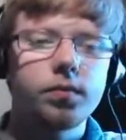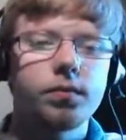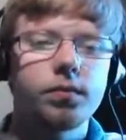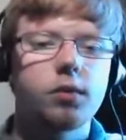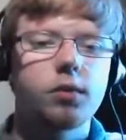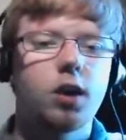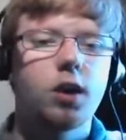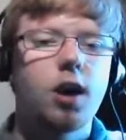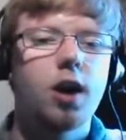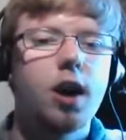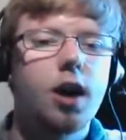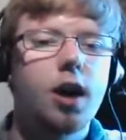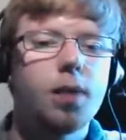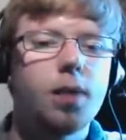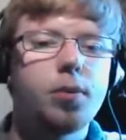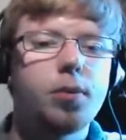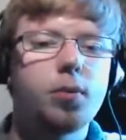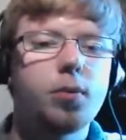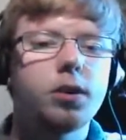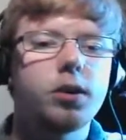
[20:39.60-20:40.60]

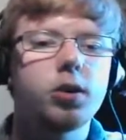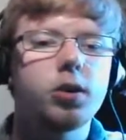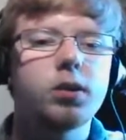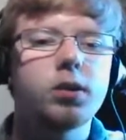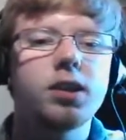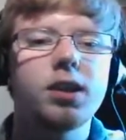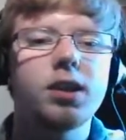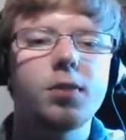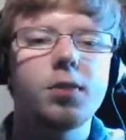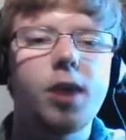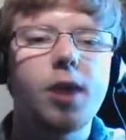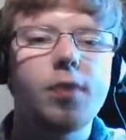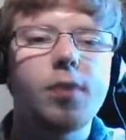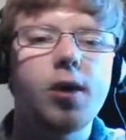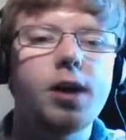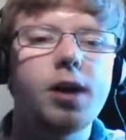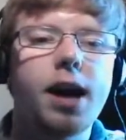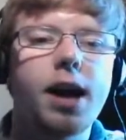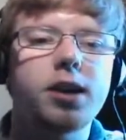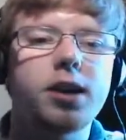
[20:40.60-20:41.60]
But we do see that my
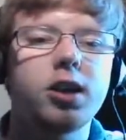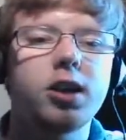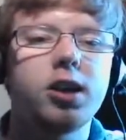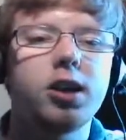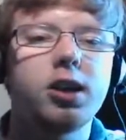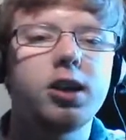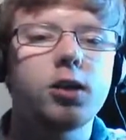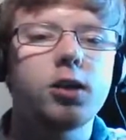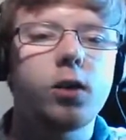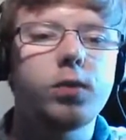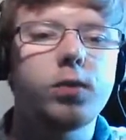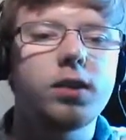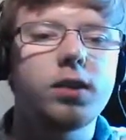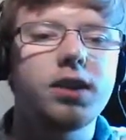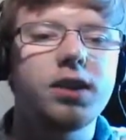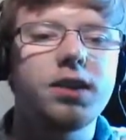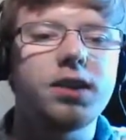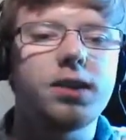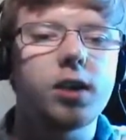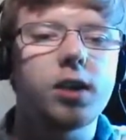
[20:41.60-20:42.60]
opponent actually leads off with
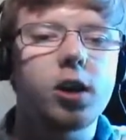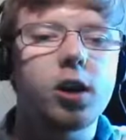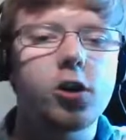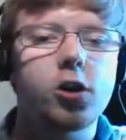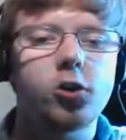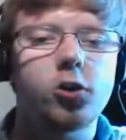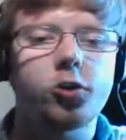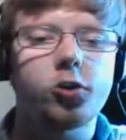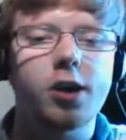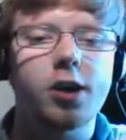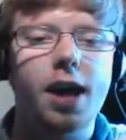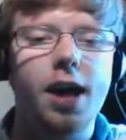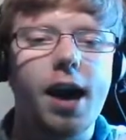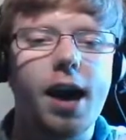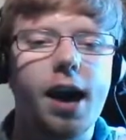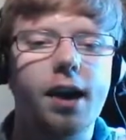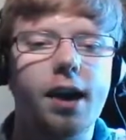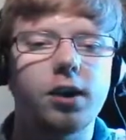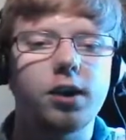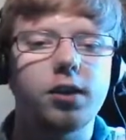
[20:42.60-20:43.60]
the Circuitry
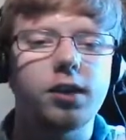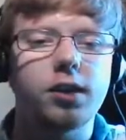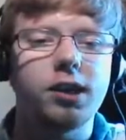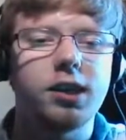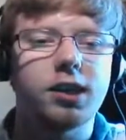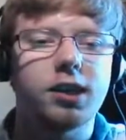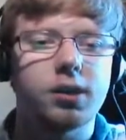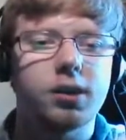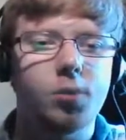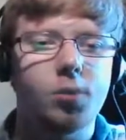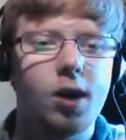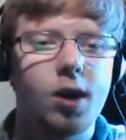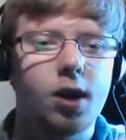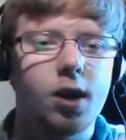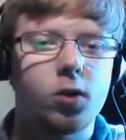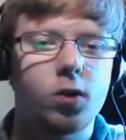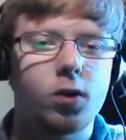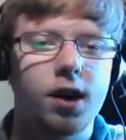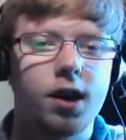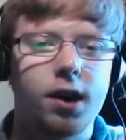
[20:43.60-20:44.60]
and the
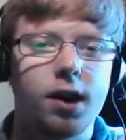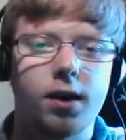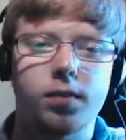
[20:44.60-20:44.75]
Smeargle here.